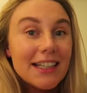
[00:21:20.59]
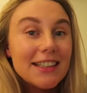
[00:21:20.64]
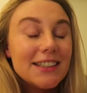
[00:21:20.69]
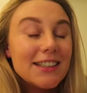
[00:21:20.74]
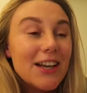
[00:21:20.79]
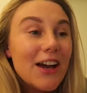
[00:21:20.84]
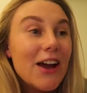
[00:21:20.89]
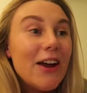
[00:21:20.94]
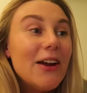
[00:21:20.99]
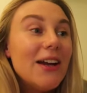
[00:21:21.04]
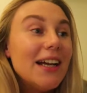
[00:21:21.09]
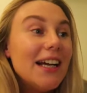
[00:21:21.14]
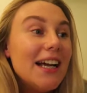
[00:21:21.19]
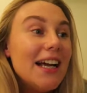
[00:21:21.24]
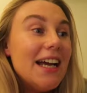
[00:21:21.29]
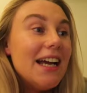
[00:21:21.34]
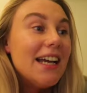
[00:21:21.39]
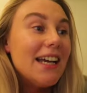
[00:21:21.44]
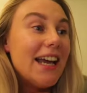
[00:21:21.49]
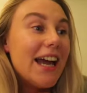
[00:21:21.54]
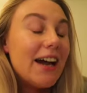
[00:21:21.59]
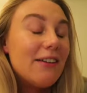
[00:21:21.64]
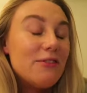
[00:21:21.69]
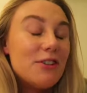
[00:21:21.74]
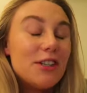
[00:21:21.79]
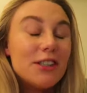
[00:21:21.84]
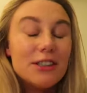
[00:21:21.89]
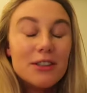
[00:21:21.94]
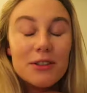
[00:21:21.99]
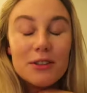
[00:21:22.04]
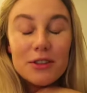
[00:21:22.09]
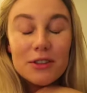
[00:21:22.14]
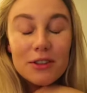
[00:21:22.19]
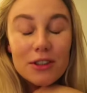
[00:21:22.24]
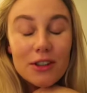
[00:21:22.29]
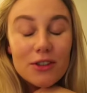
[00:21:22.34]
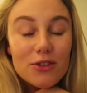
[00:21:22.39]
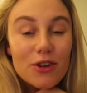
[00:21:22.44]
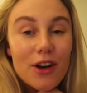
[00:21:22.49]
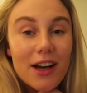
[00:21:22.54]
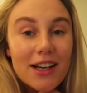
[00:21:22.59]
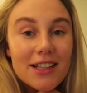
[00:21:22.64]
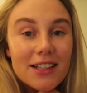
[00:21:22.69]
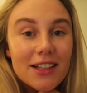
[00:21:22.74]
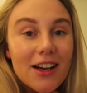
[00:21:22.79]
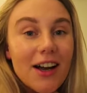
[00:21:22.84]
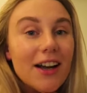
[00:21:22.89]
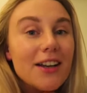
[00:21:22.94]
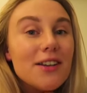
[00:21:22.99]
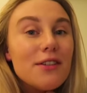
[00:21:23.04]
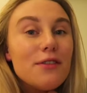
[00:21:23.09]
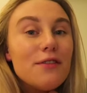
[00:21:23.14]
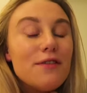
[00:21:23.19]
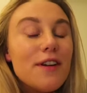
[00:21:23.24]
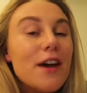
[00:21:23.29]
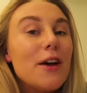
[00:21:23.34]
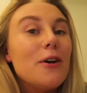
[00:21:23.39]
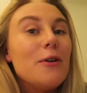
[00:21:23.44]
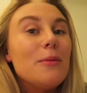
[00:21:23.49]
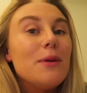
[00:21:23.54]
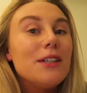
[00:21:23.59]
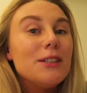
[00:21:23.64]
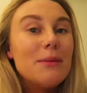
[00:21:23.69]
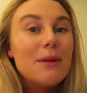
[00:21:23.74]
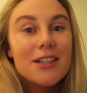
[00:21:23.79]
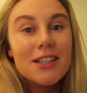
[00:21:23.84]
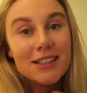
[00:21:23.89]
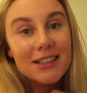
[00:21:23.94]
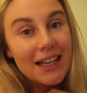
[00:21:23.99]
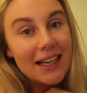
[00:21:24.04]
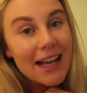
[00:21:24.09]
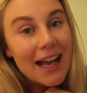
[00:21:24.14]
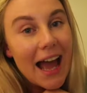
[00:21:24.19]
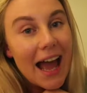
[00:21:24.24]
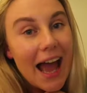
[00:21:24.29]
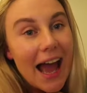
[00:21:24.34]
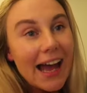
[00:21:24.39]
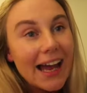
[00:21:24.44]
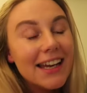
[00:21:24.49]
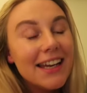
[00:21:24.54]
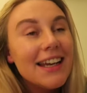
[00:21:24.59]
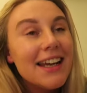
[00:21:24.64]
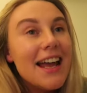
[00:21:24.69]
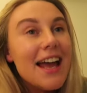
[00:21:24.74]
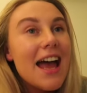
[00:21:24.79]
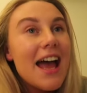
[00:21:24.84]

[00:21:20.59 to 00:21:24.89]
So yeah, I've just tried to kind of film as much as I can